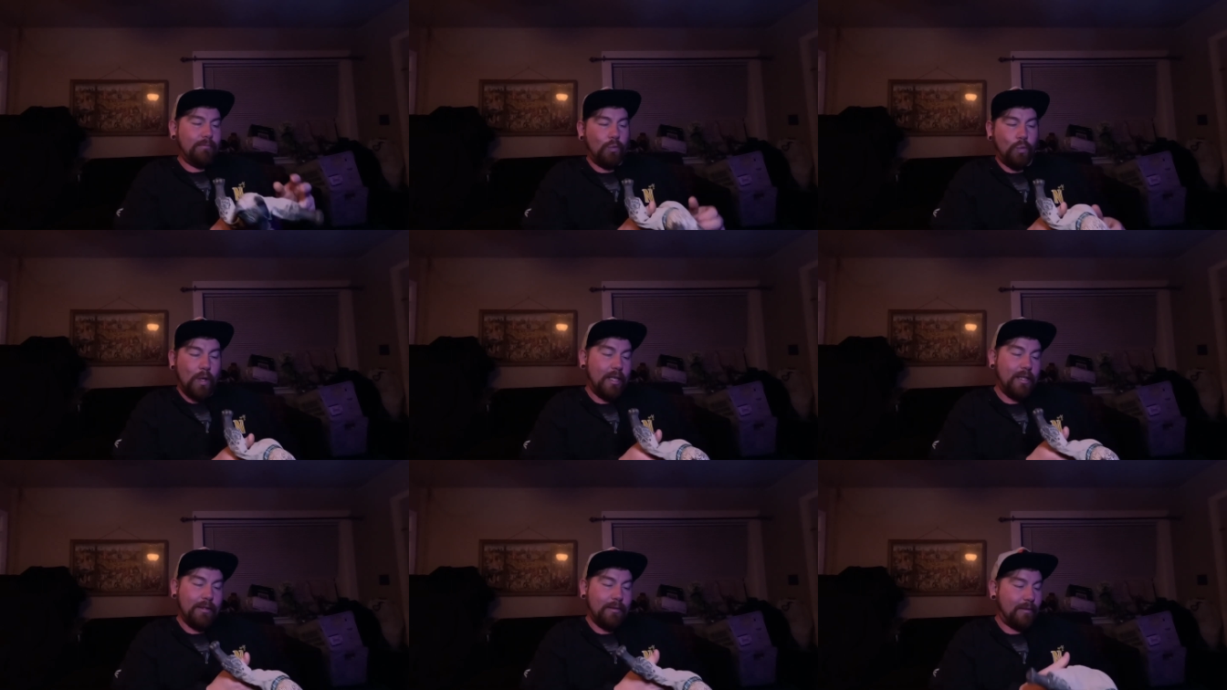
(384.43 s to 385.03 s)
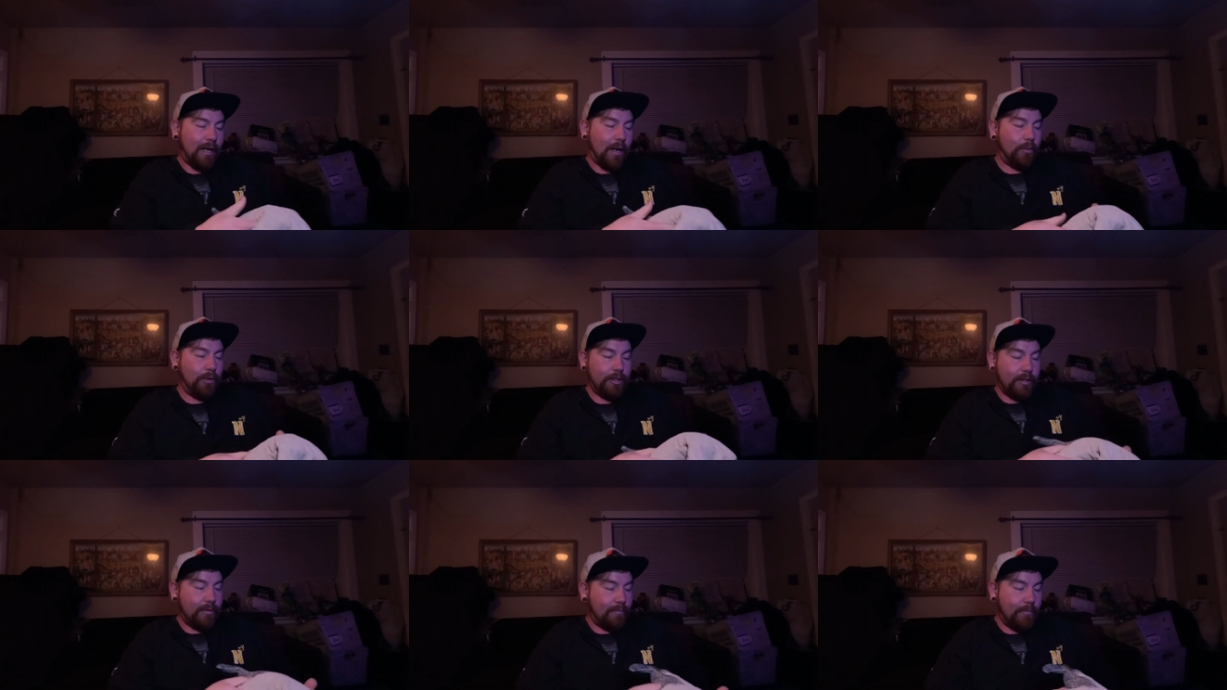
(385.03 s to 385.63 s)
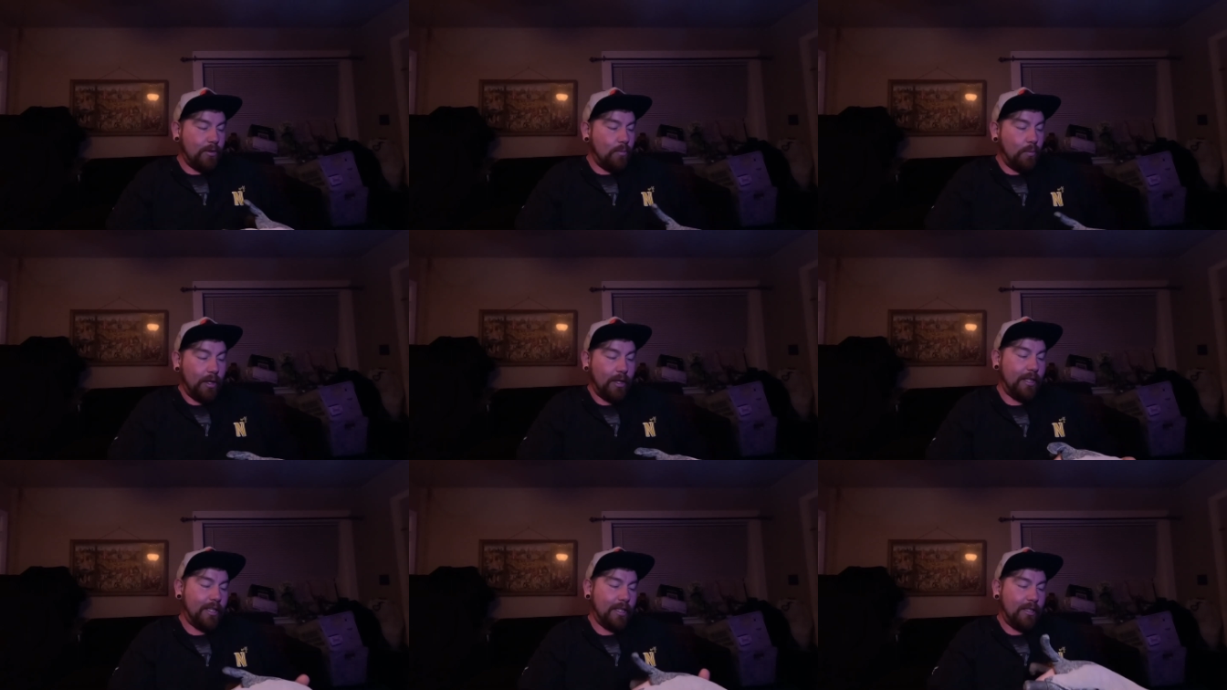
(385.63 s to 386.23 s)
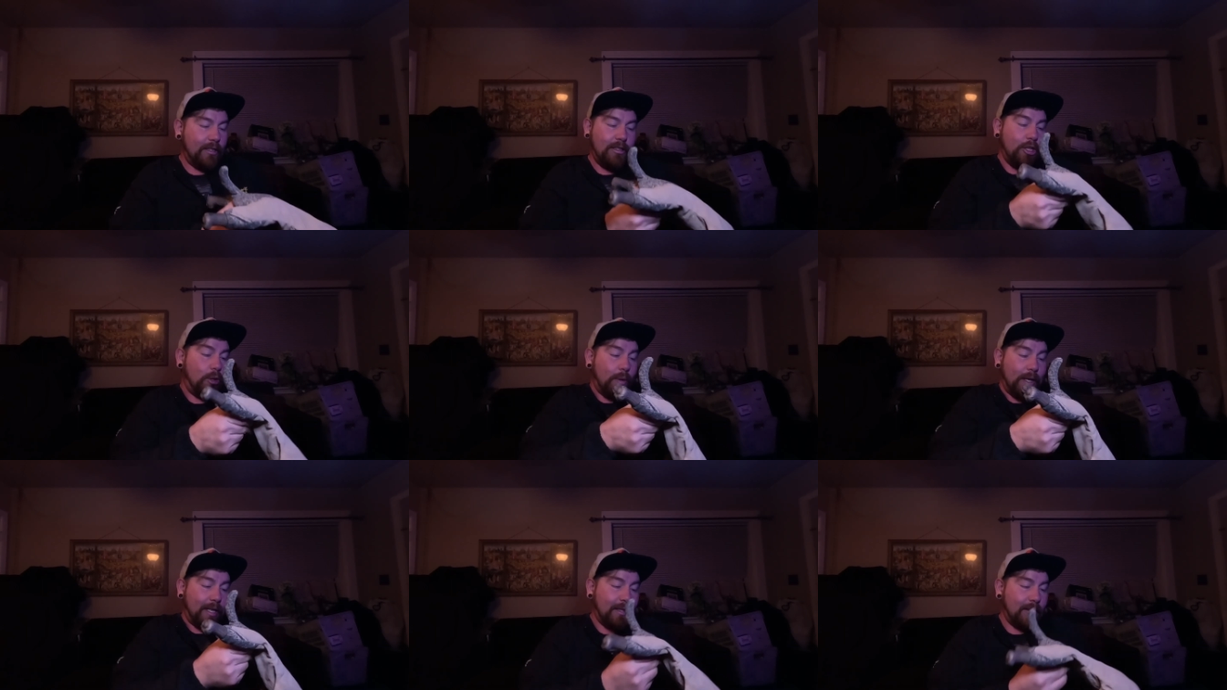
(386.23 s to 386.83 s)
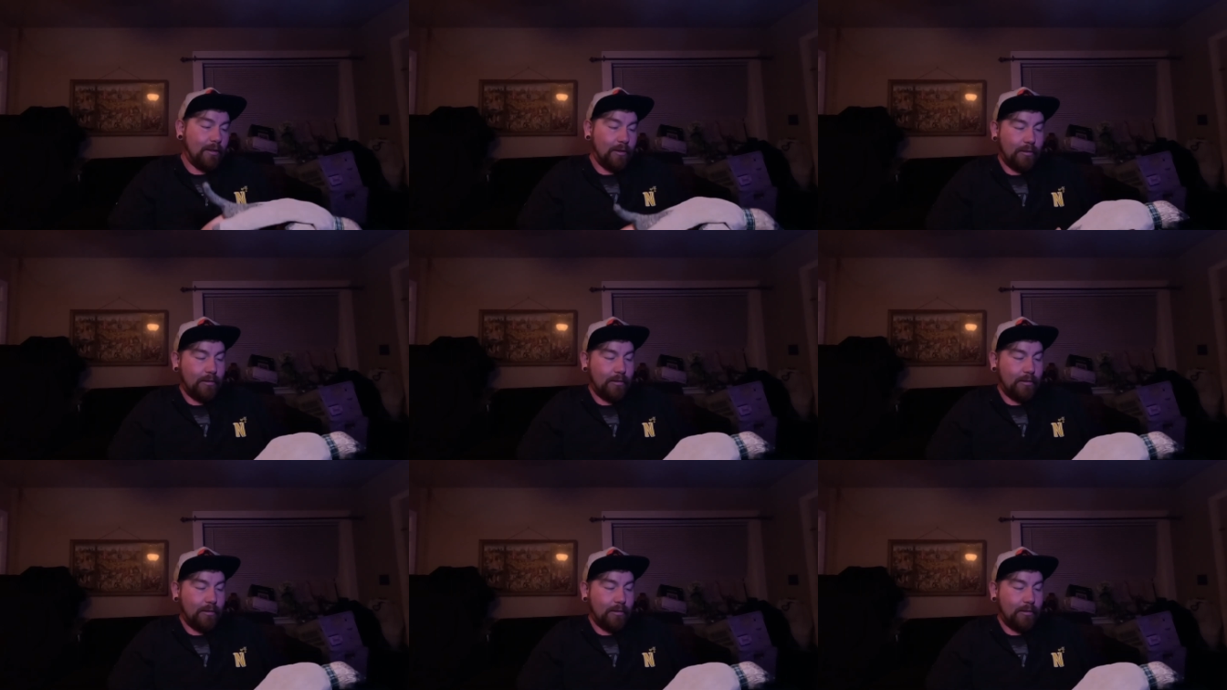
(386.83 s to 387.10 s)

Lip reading: what I was really doing.